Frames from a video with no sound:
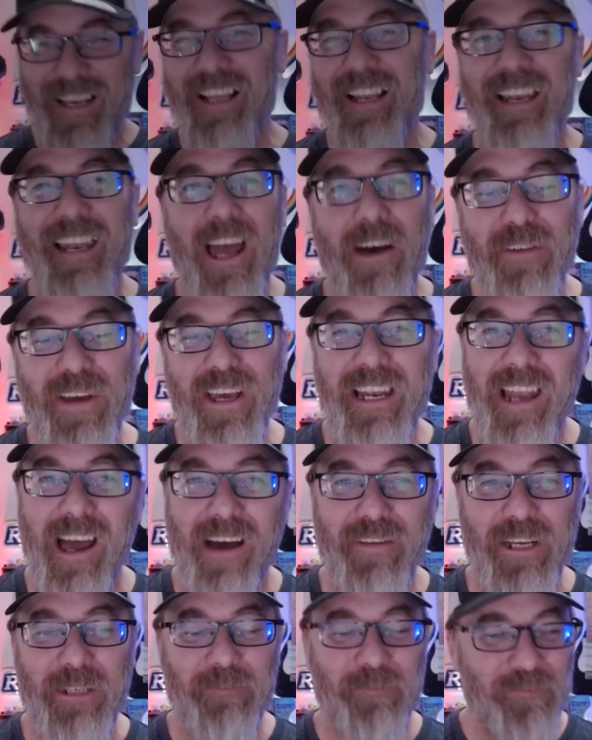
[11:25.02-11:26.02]
Love it,
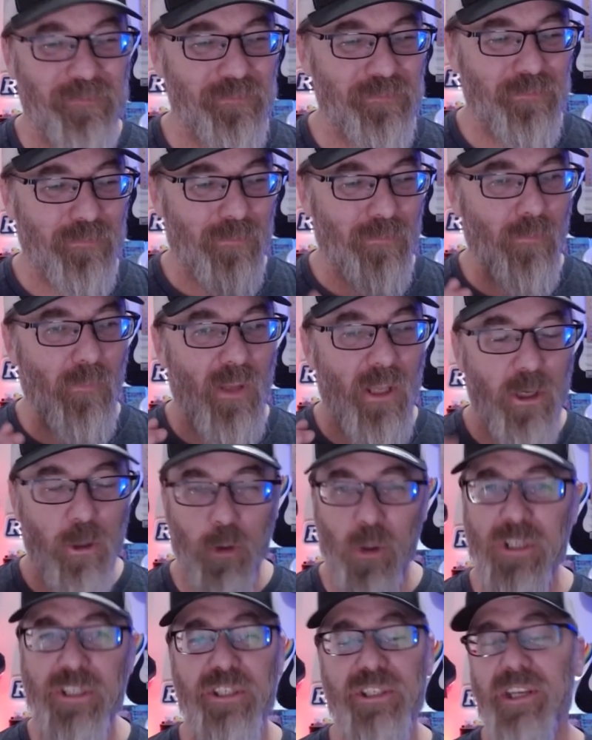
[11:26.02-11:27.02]
love it.
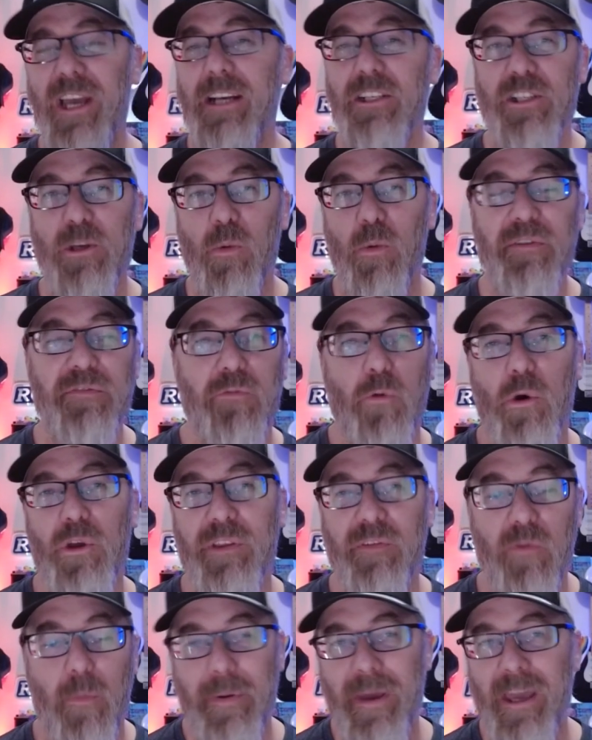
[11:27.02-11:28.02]
Chris is actually one fourth
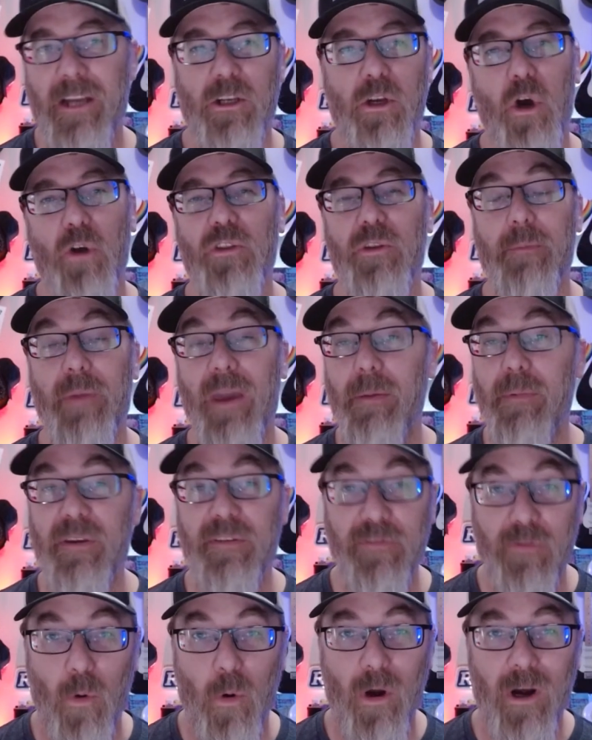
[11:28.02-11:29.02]
of a band called the Maybe
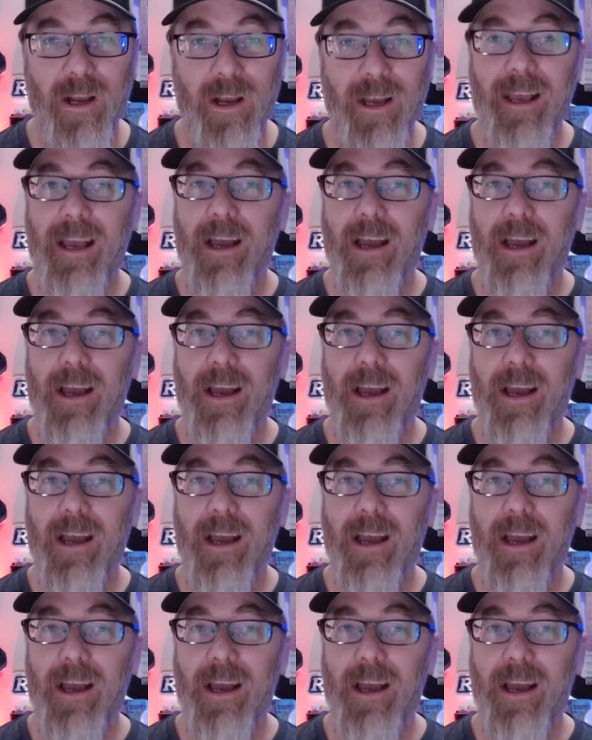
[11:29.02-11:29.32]
Four,